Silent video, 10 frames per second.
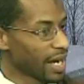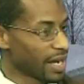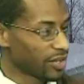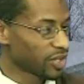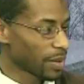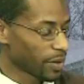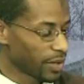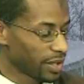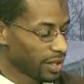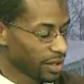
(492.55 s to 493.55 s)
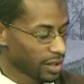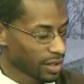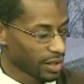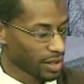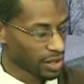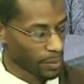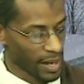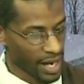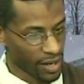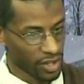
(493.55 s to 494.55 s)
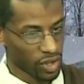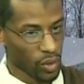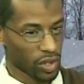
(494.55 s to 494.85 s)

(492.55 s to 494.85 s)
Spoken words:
And some of the parents